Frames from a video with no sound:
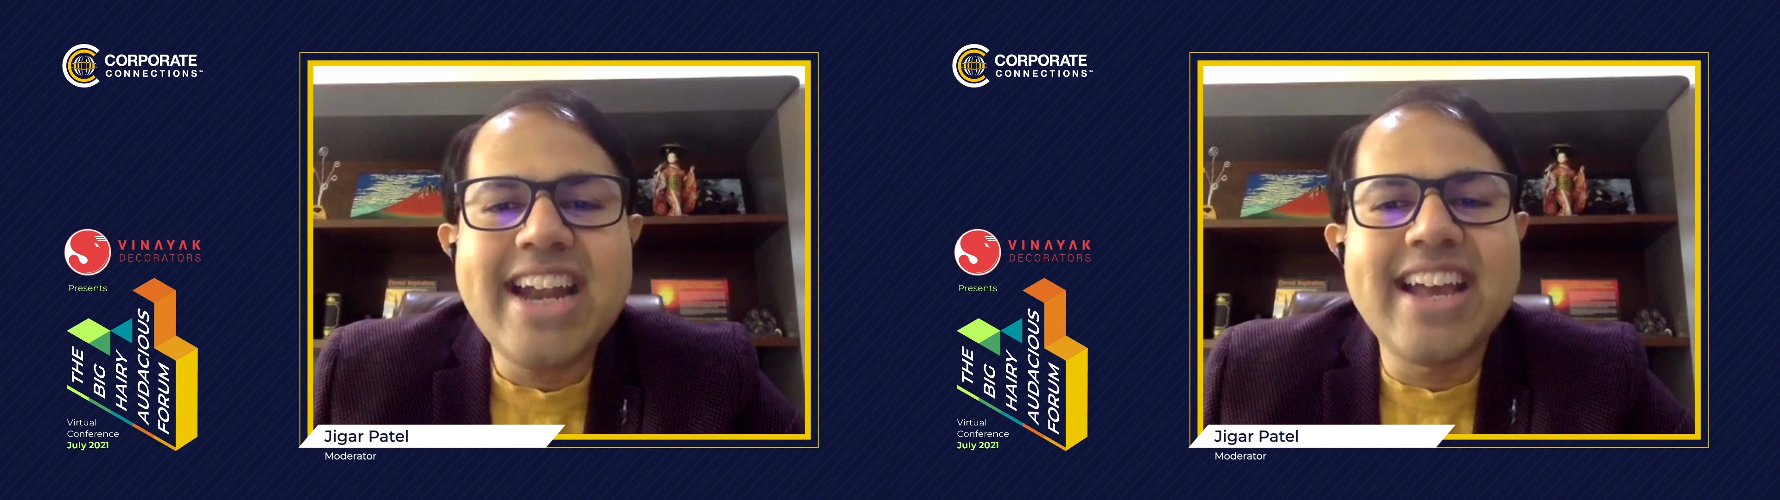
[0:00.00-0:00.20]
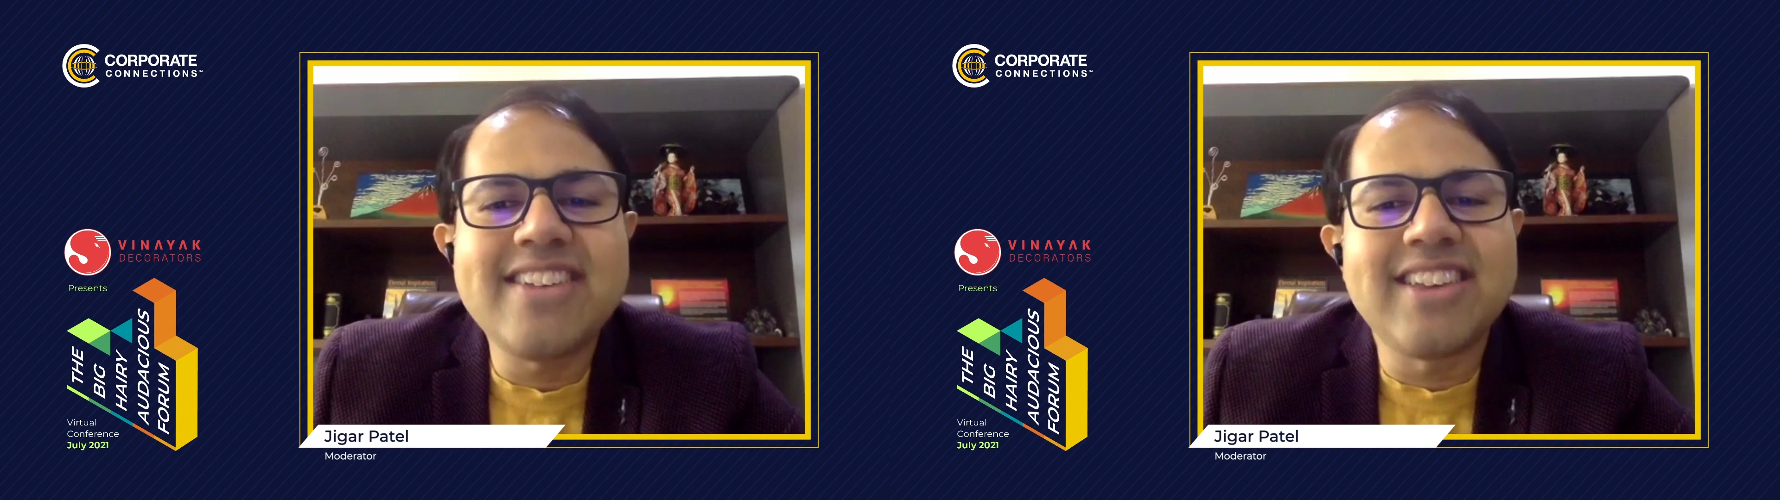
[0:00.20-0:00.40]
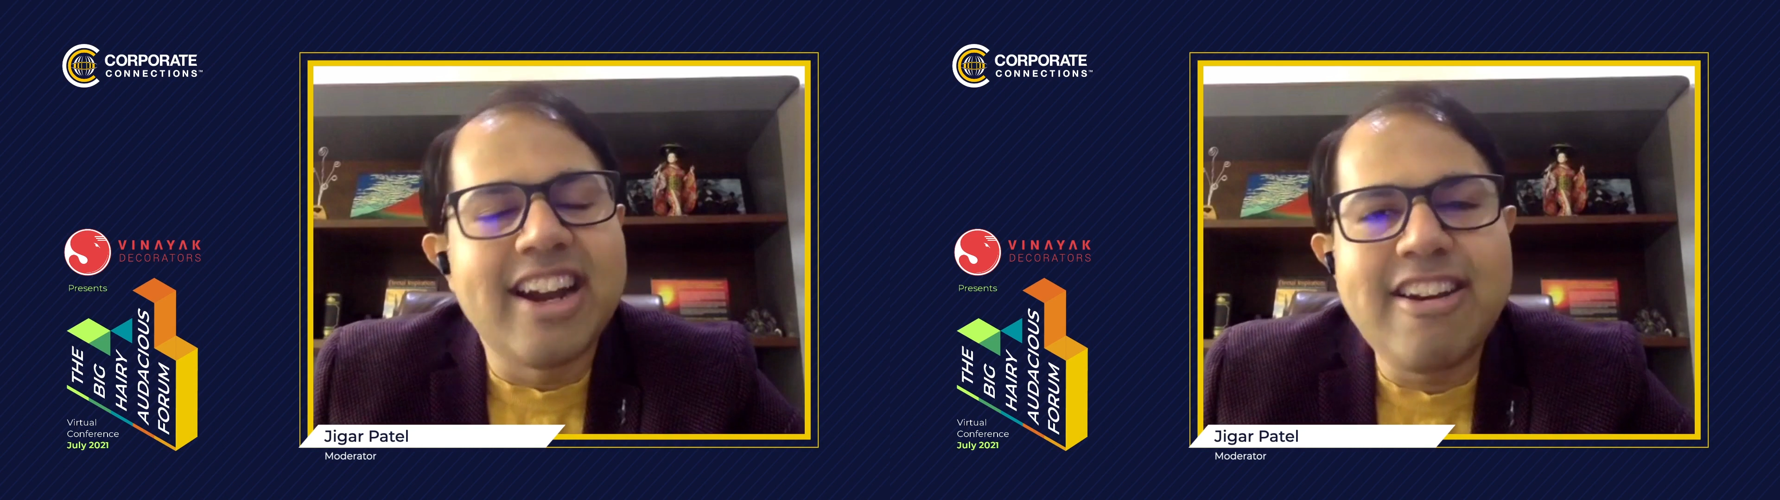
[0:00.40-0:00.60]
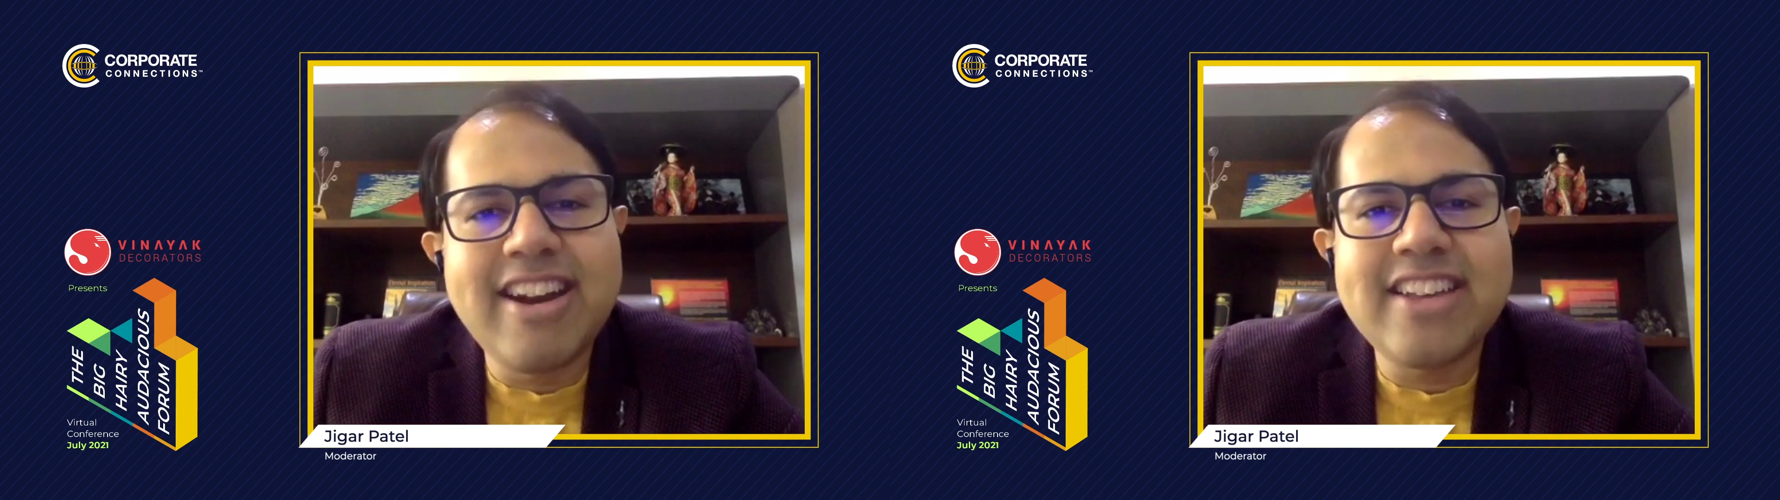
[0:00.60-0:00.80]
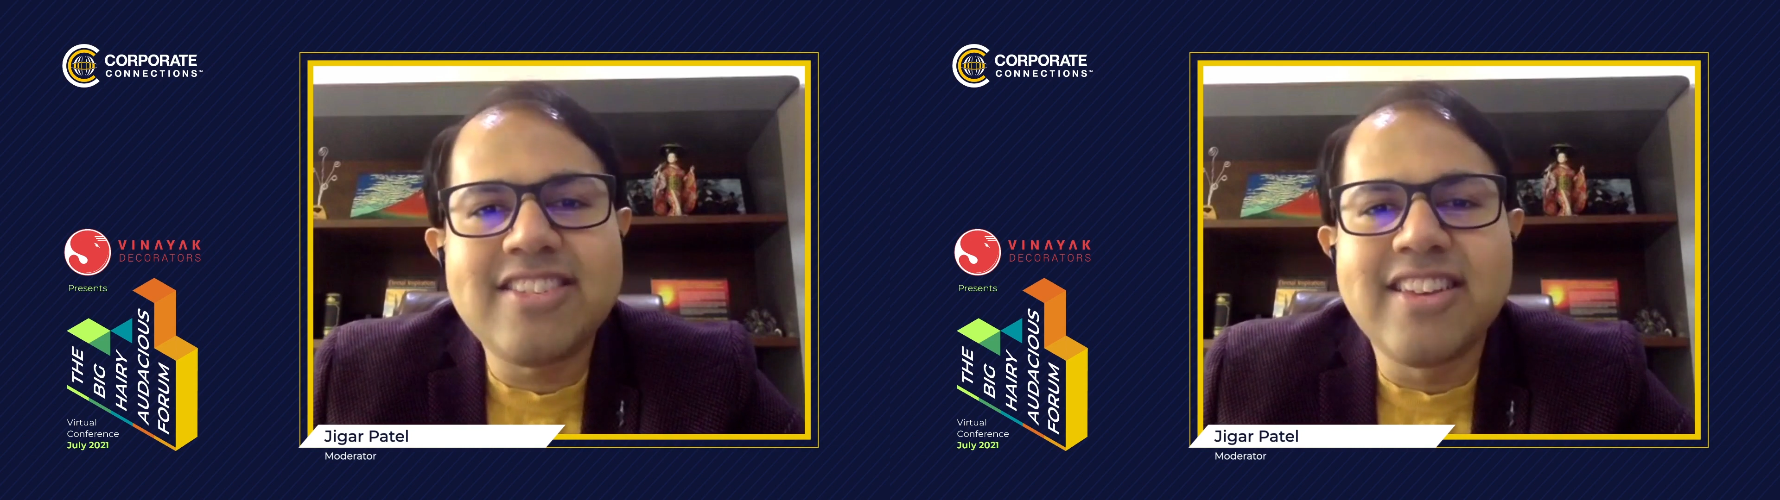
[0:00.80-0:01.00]
and has
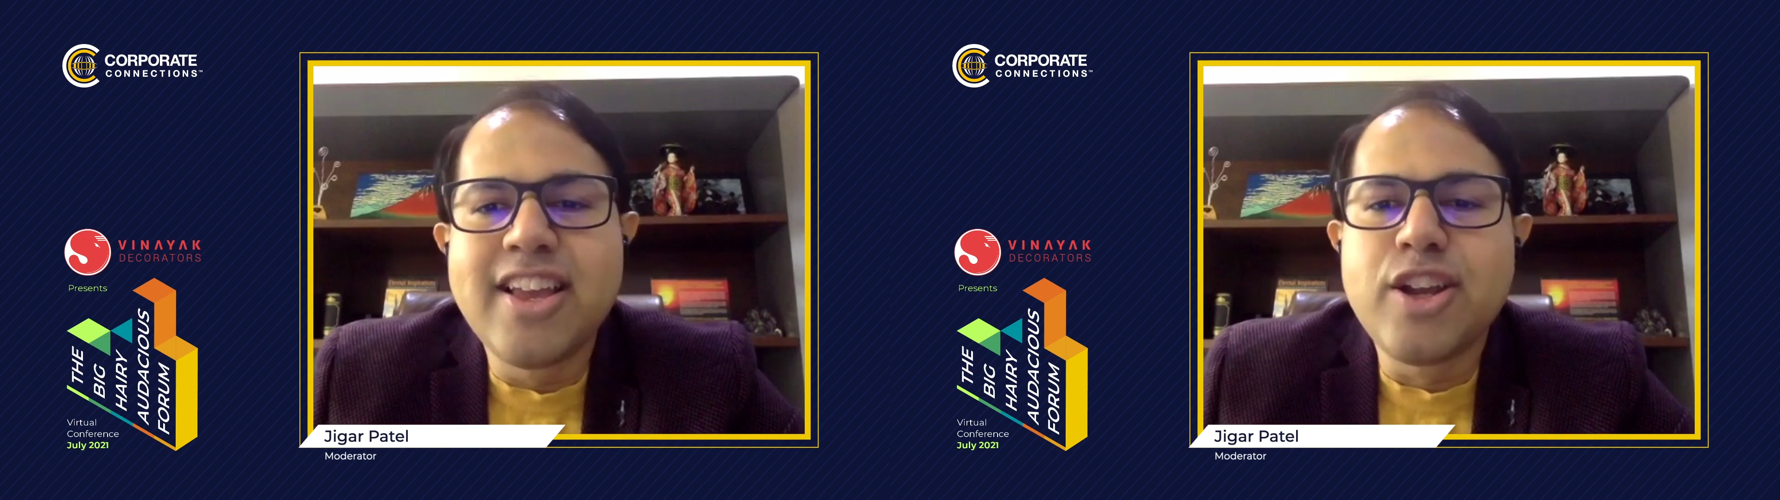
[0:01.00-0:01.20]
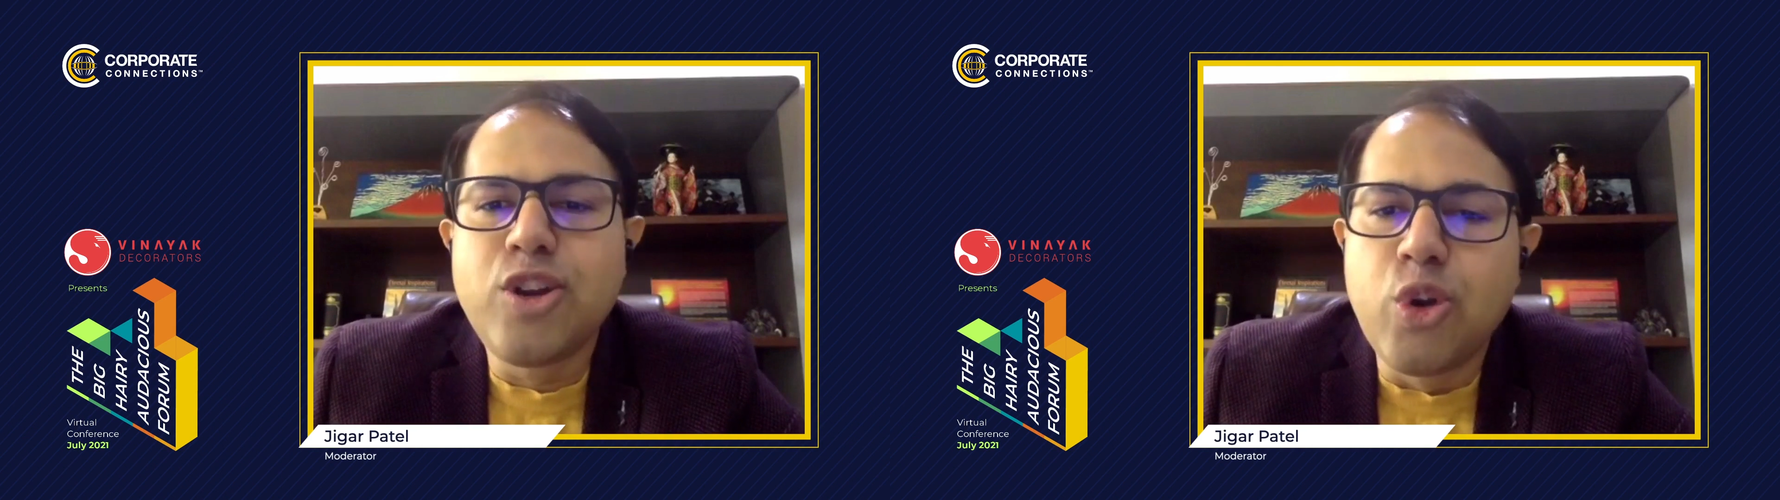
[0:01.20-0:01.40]
addressed